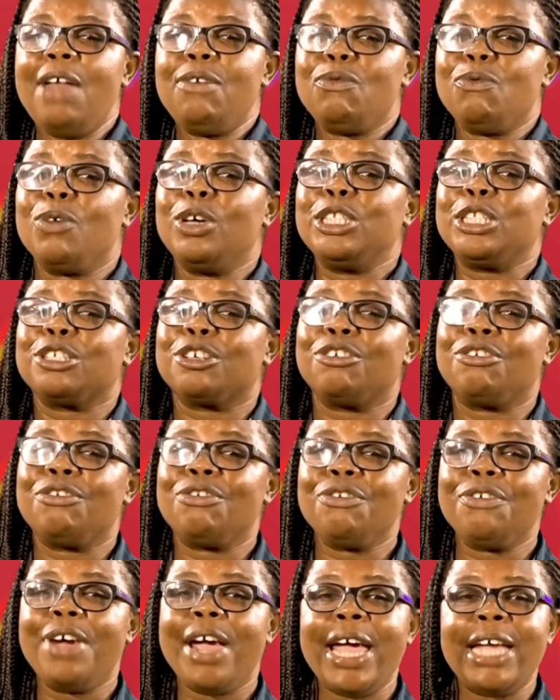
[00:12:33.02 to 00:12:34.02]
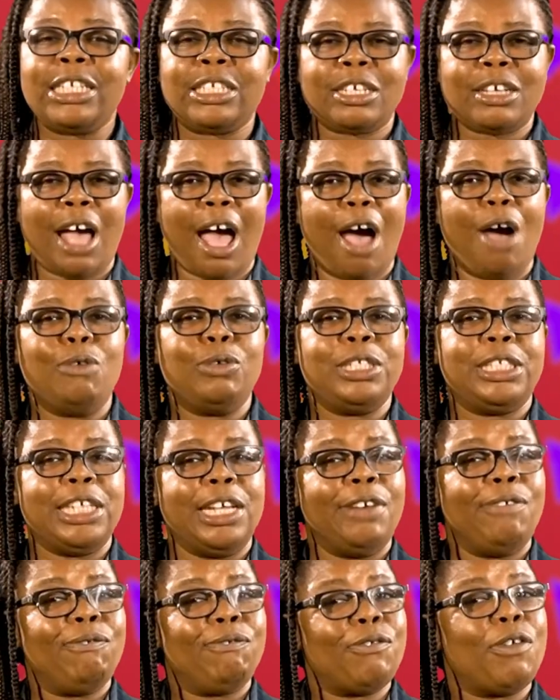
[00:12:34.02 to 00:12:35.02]
was great
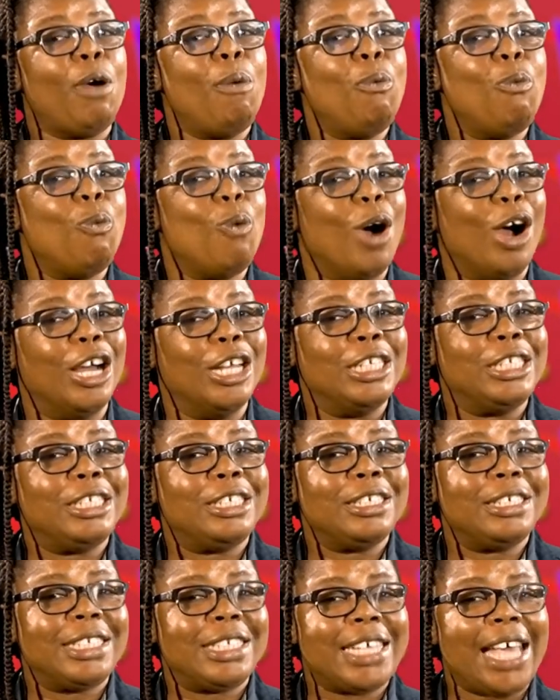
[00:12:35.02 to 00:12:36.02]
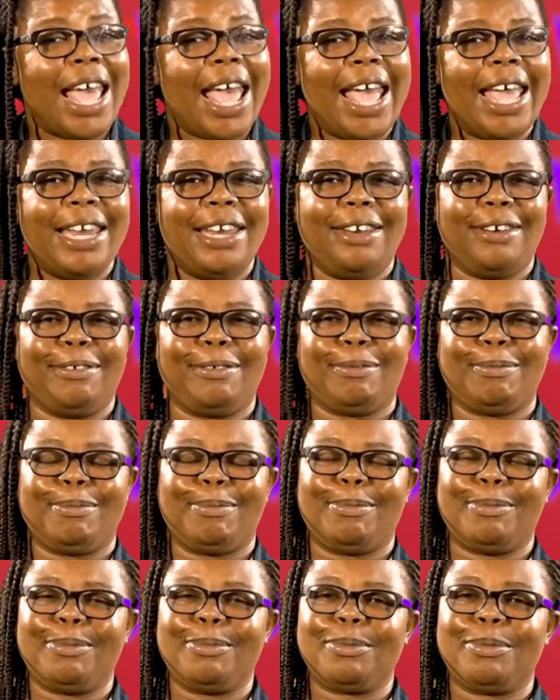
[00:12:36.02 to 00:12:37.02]
counting from 1 to 10.
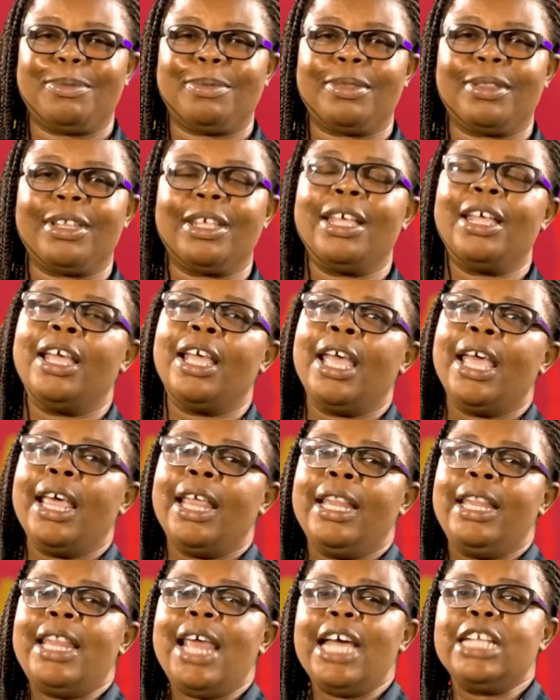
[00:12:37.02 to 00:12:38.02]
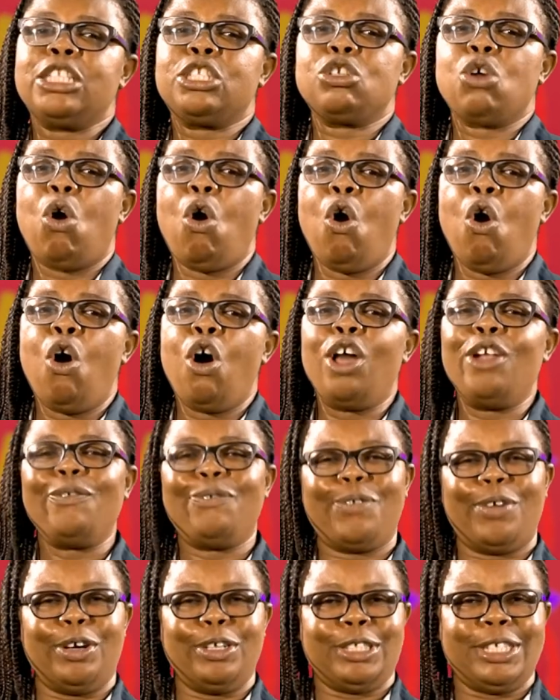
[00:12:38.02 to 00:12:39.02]
That's all
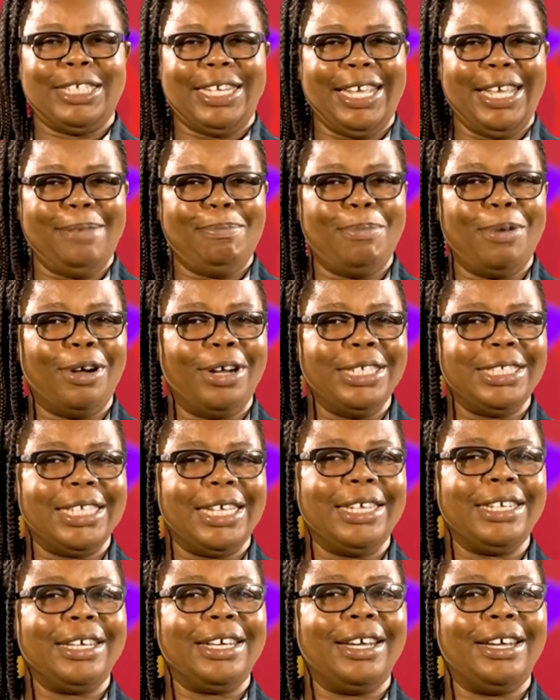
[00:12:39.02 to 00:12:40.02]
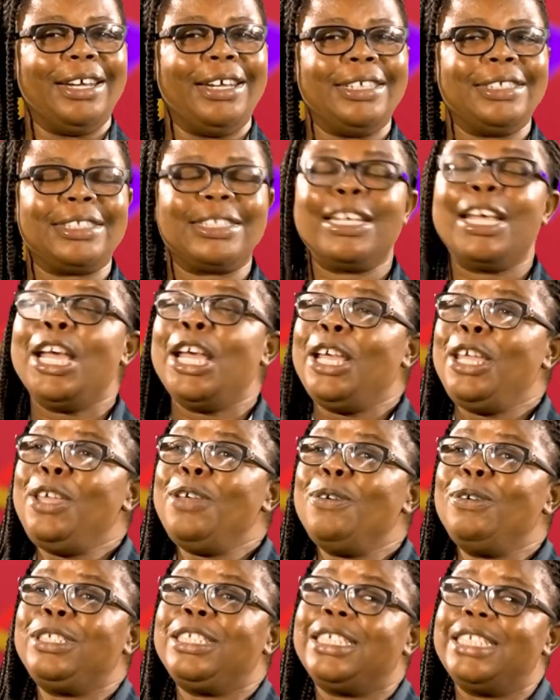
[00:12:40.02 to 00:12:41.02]
for today, boys and girls.
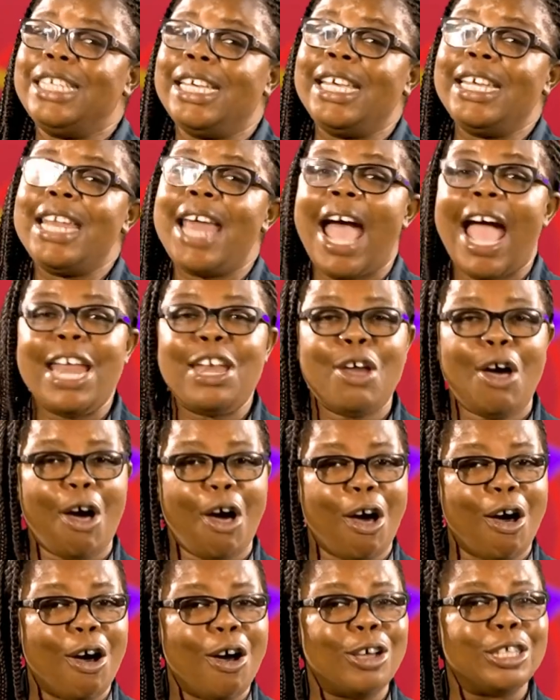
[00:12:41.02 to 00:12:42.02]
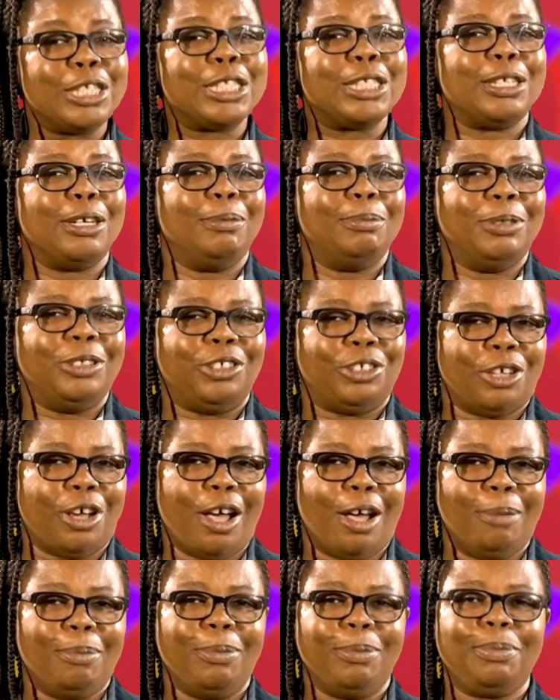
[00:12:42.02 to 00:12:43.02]
You did an awesome
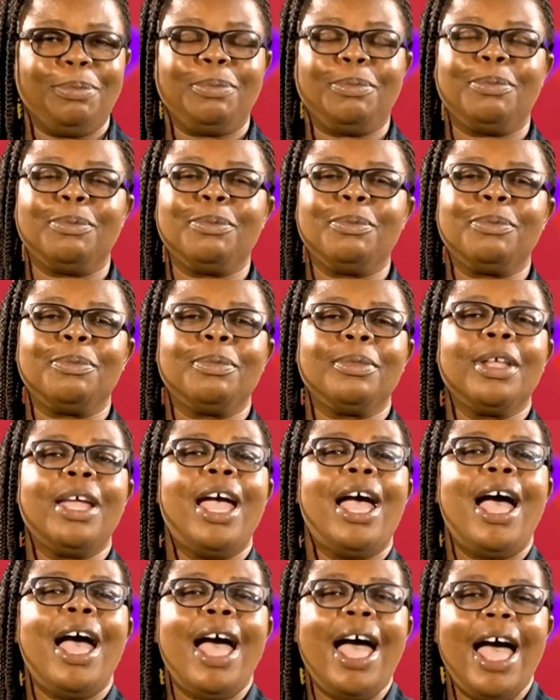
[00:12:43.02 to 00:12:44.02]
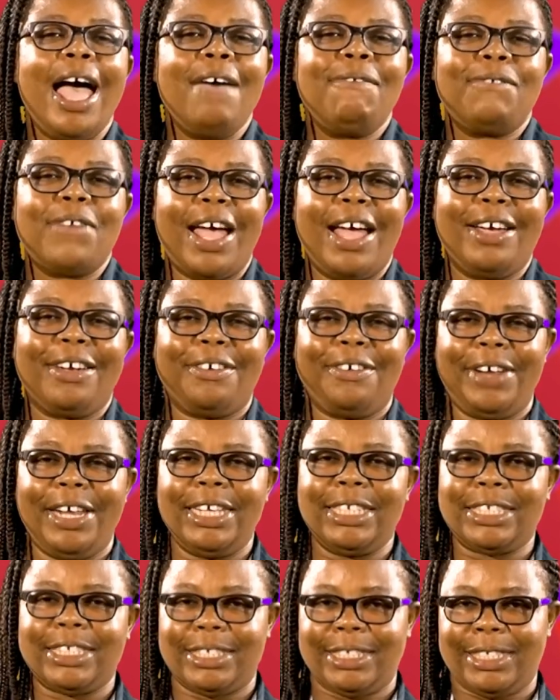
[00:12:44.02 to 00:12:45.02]
job. Have a
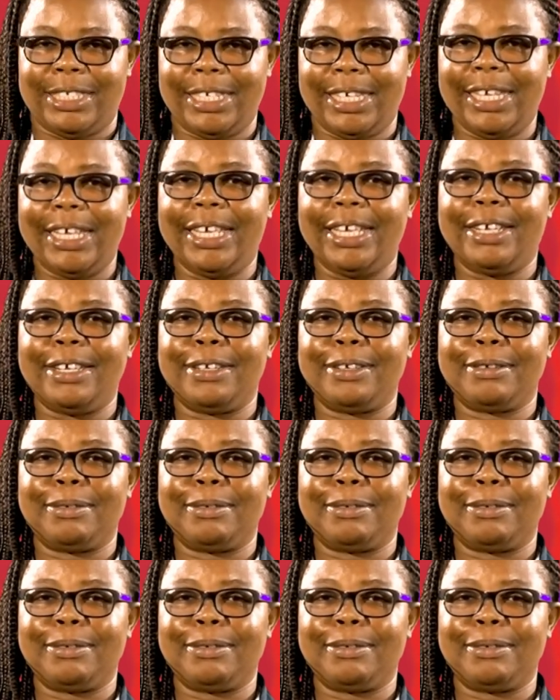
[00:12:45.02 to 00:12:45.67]
great day.